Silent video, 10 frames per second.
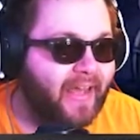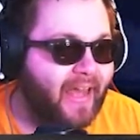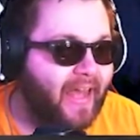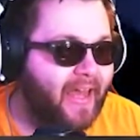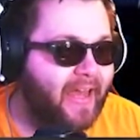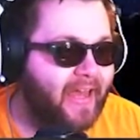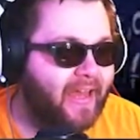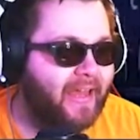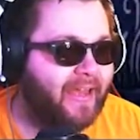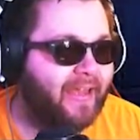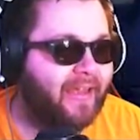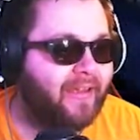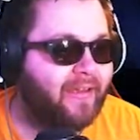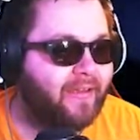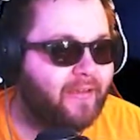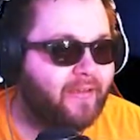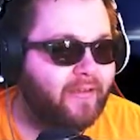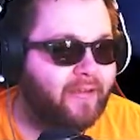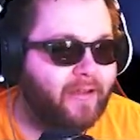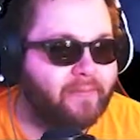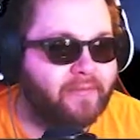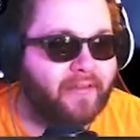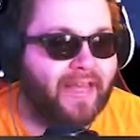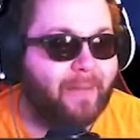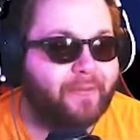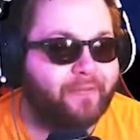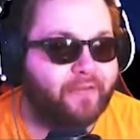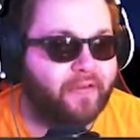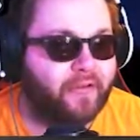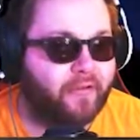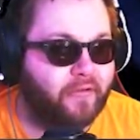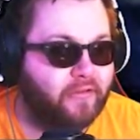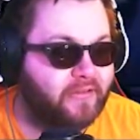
Yay! I'm so happy for you.